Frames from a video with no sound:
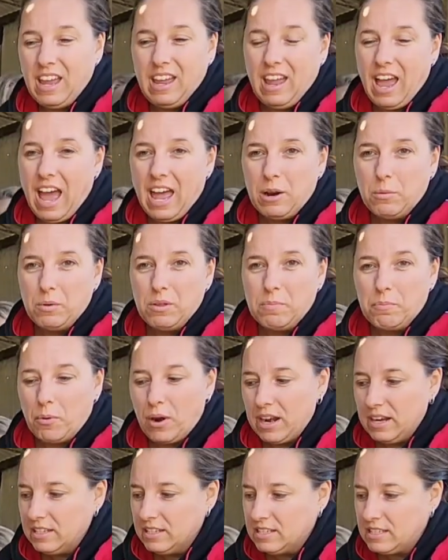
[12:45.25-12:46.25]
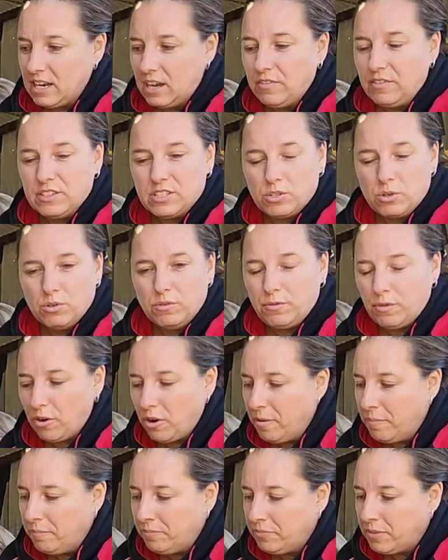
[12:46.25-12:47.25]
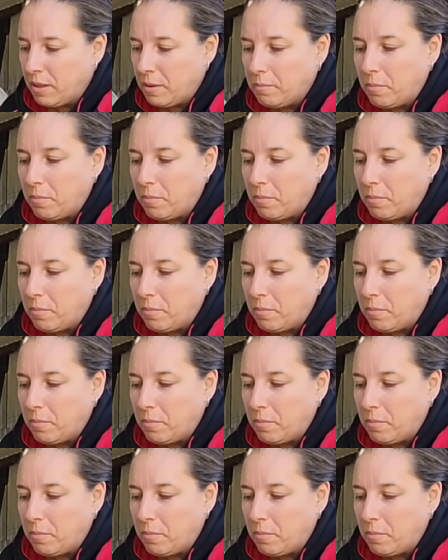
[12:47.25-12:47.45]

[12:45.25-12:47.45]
add it with bread and stuff, it's good for them.